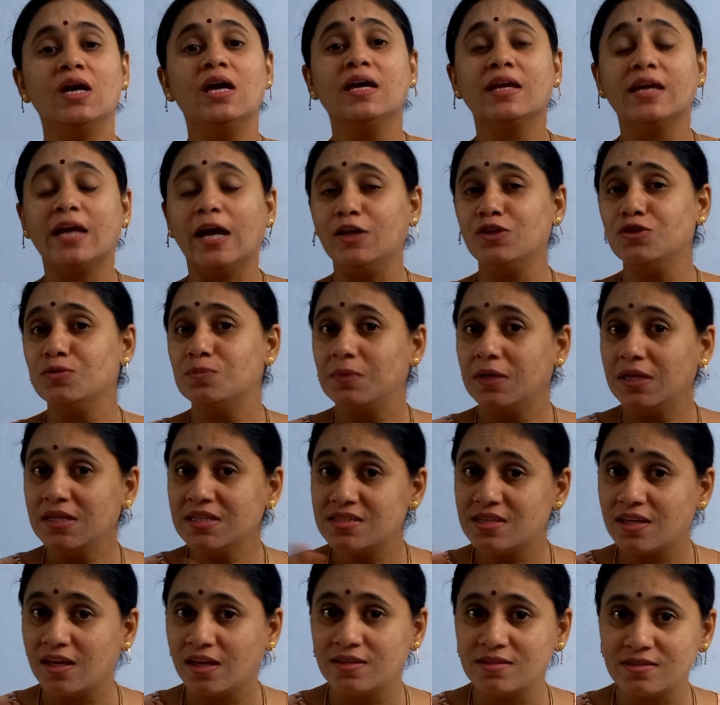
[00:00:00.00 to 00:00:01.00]
Can you please
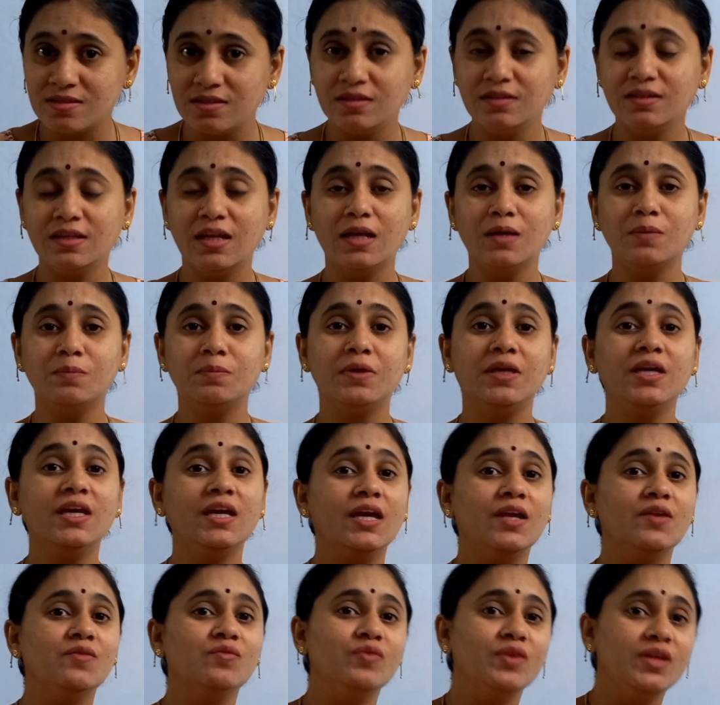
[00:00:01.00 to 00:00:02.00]
guess and tell me
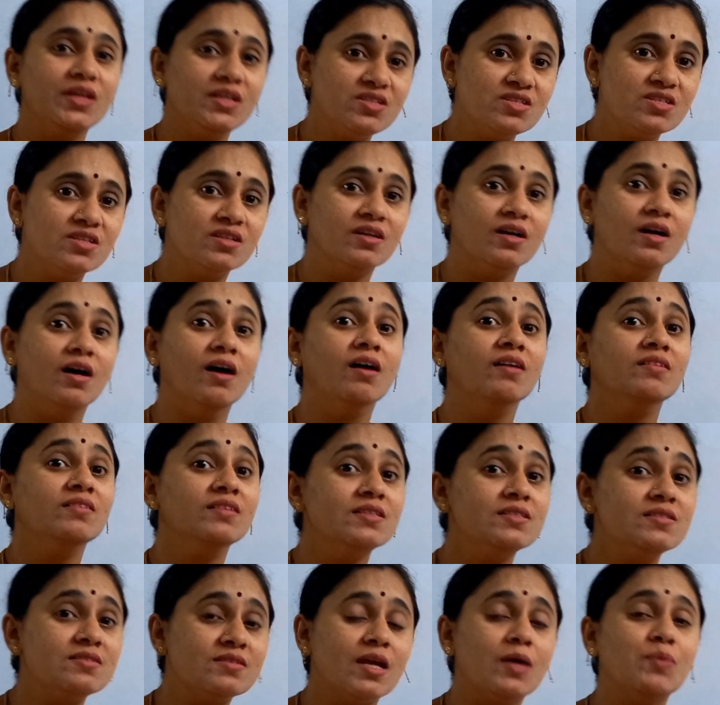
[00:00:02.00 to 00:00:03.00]
in which
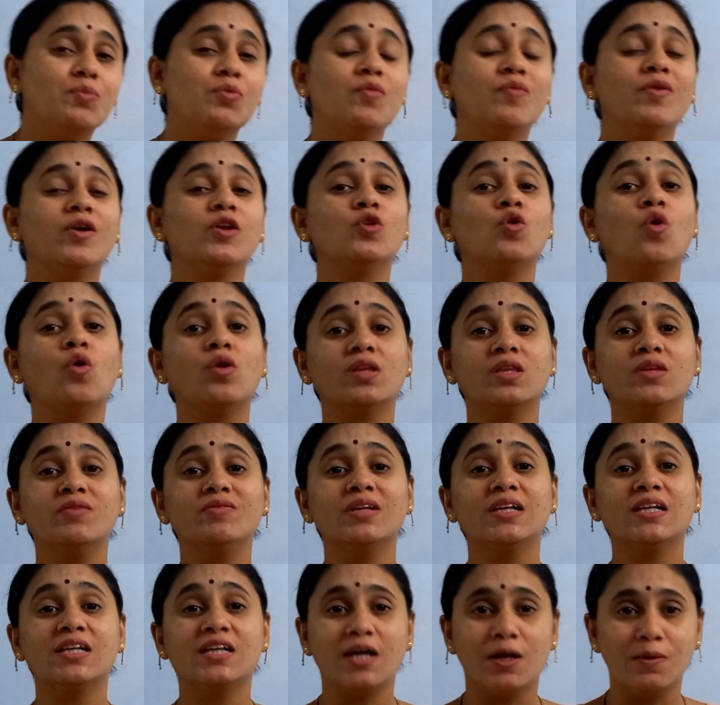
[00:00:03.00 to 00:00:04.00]
this type of algorithm
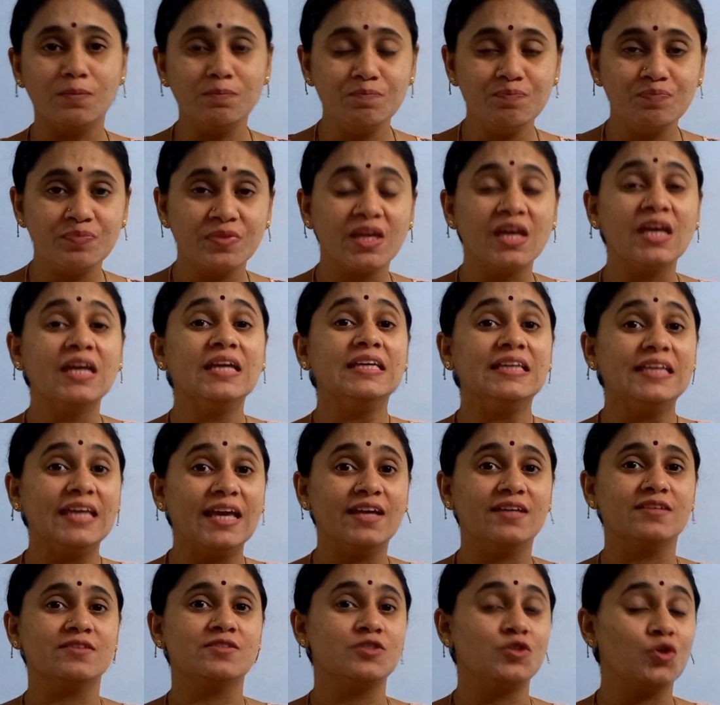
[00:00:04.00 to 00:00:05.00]
will come?
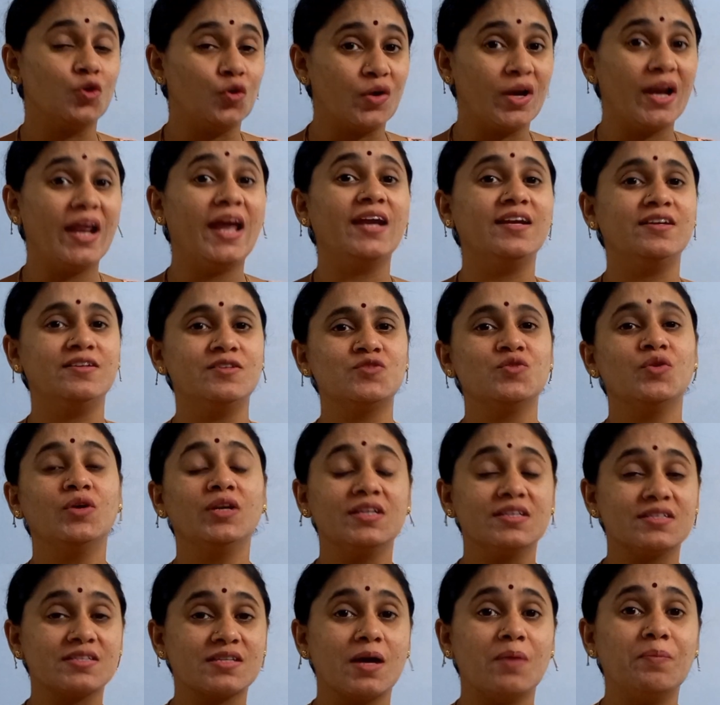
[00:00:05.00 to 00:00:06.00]
Yes, you are right. So it
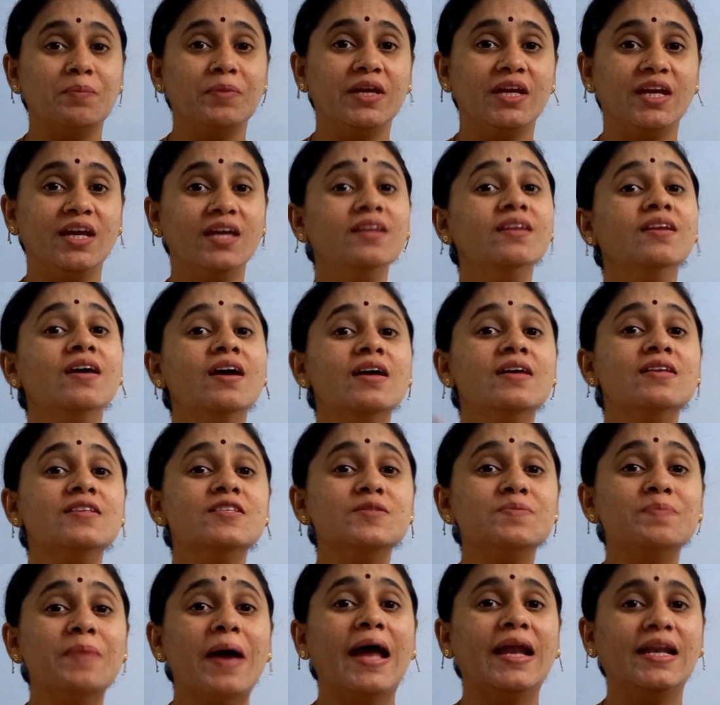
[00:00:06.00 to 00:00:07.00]
is coming in
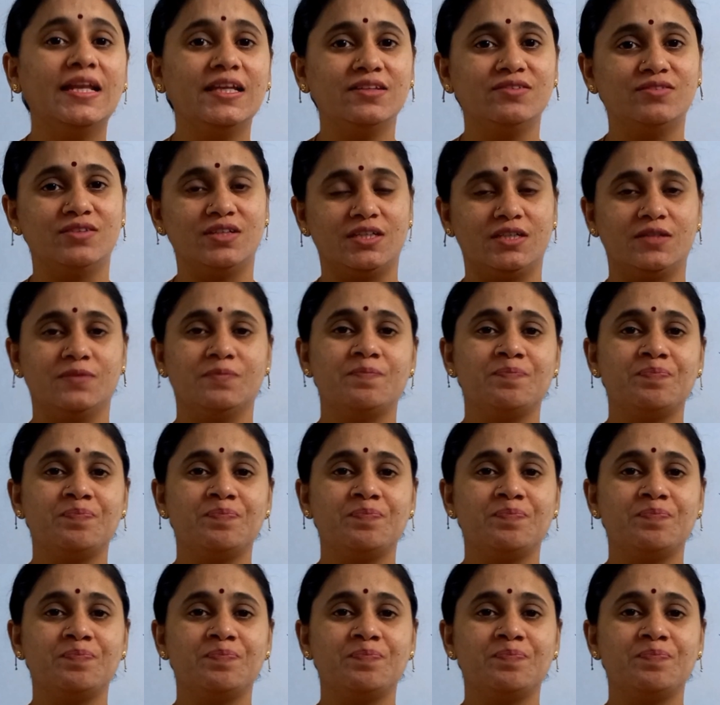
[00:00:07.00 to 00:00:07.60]
spanning tree.